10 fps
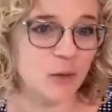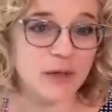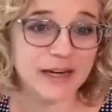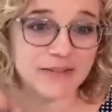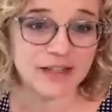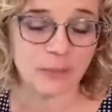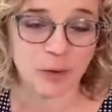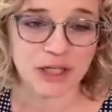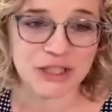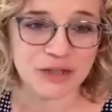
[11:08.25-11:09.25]
You wouldn't have the
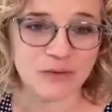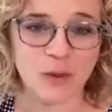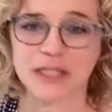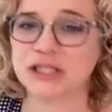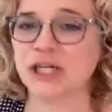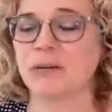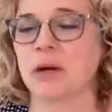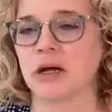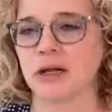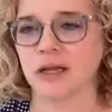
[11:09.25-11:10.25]
pressure of watching
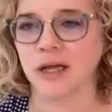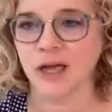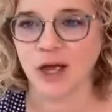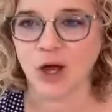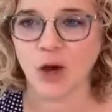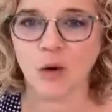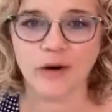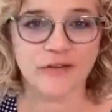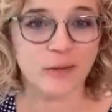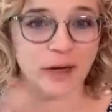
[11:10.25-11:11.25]
them all.
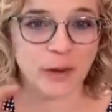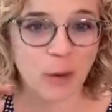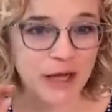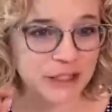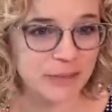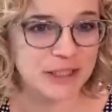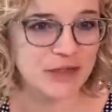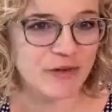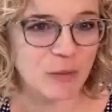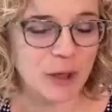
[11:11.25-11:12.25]
Or if you want to watch a
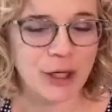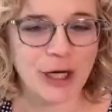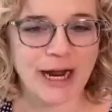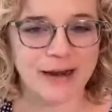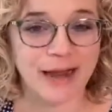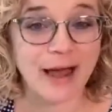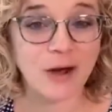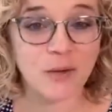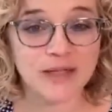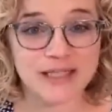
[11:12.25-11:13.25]
bunch of them where you're at
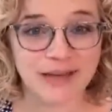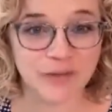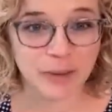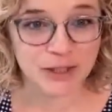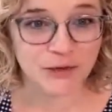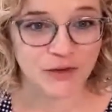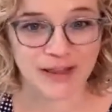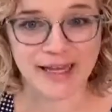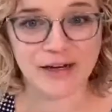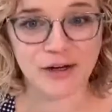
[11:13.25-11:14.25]
now and save a bunch
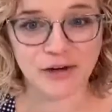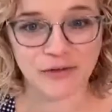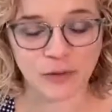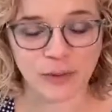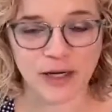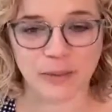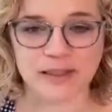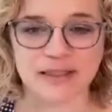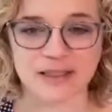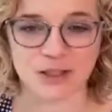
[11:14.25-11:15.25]
for later for when your
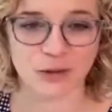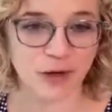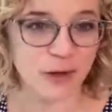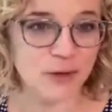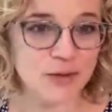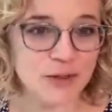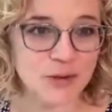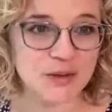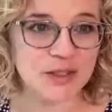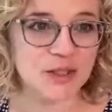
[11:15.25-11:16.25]
business grows,
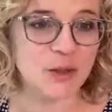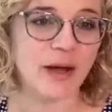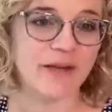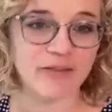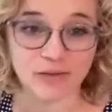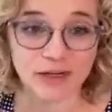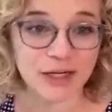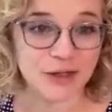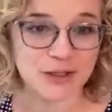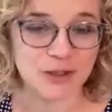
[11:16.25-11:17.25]
you you have three
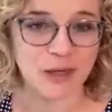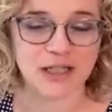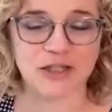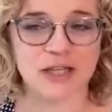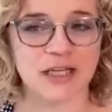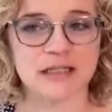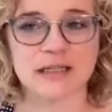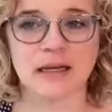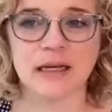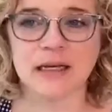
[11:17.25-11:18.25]
years to watch
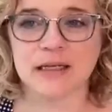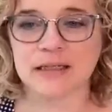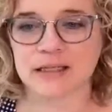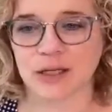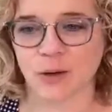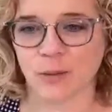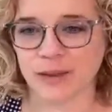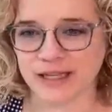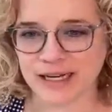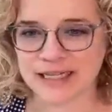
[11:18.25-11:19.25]
these. So,
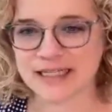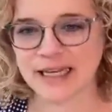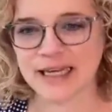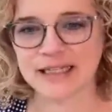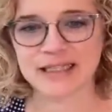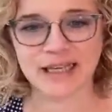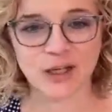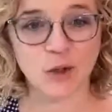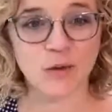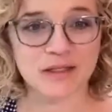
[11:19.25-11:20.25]
but the nice thing is
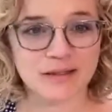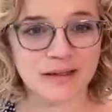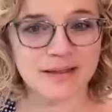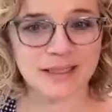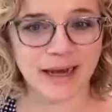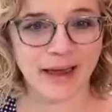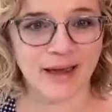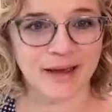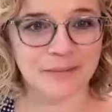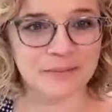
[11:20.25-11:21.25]
that you can start
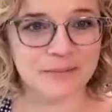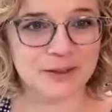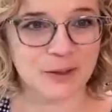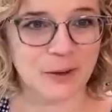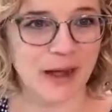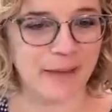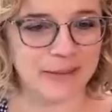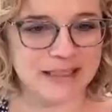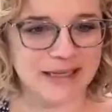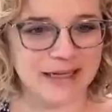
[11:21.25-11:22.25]
today. So
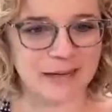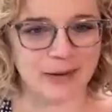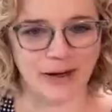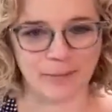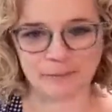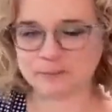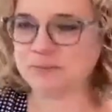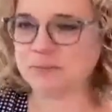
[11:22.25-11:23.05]
I'm excited about it.